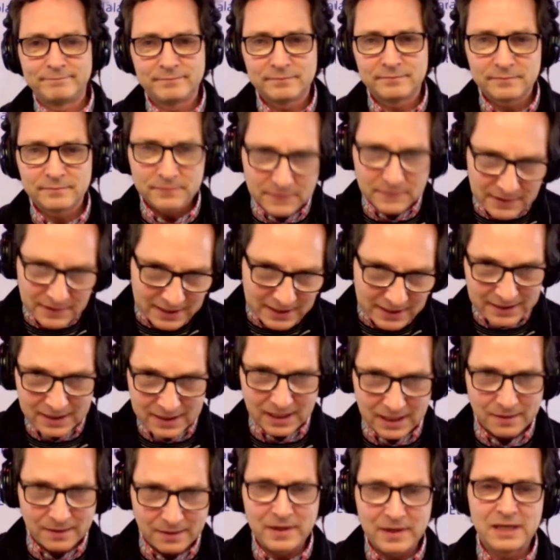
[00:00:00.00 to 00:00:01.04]

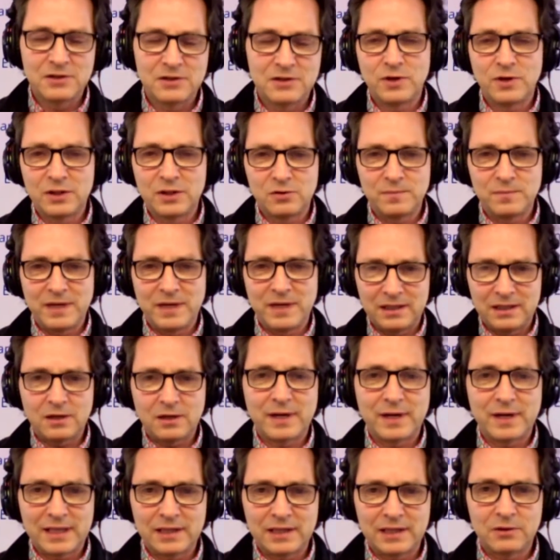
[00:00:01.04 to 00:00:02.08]
system is going to be
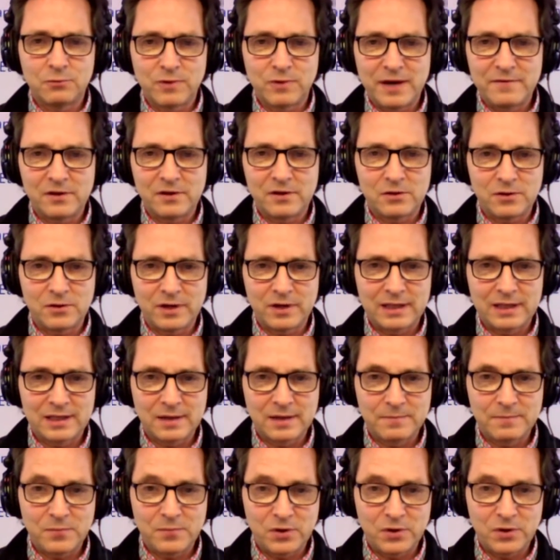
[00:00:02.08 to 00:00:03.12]
integrated to Ravencoin at some
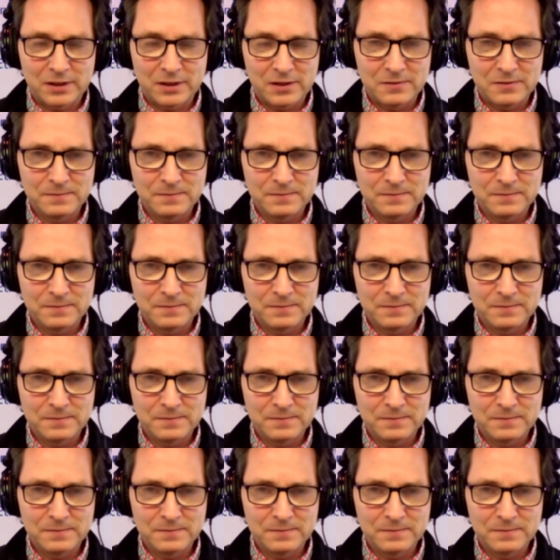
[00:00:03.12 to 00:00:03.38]
point, no?